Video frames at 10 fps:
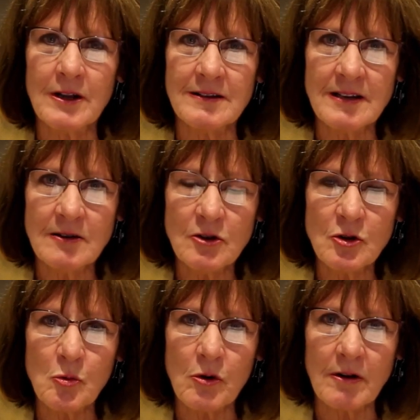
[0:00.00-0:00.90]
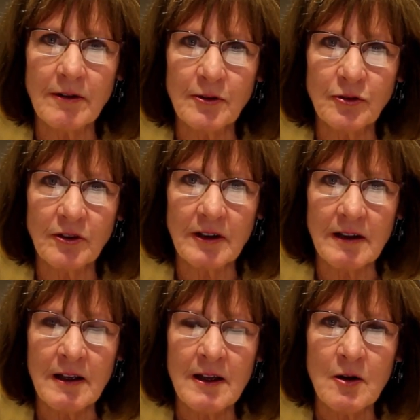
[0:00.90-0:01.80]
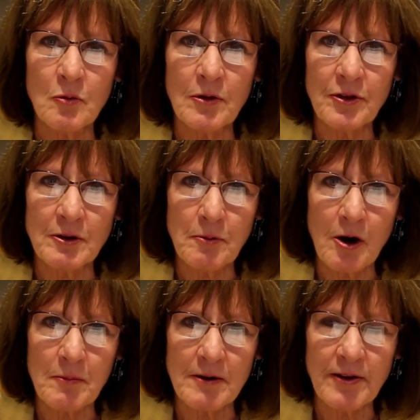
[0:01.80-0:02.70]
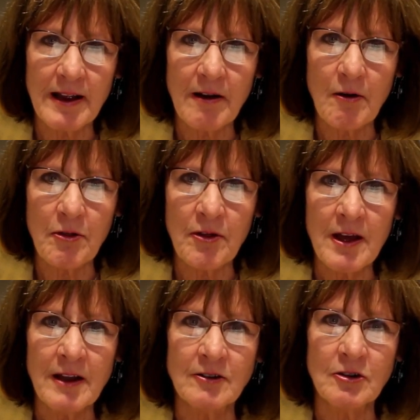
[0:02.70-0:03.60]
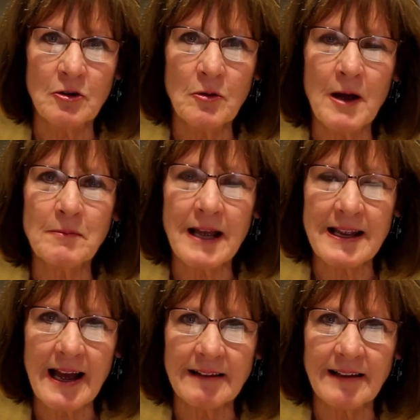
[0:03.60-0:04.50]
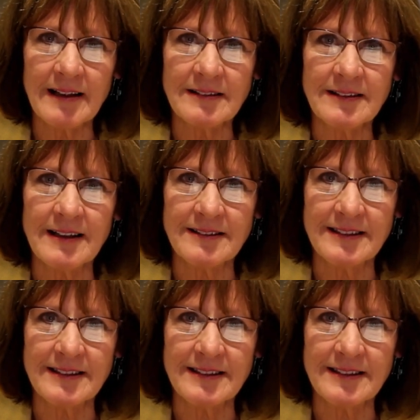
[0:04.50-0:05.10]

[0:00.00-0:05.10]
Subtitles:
continue to work closely with the Department of Health to update guidelines as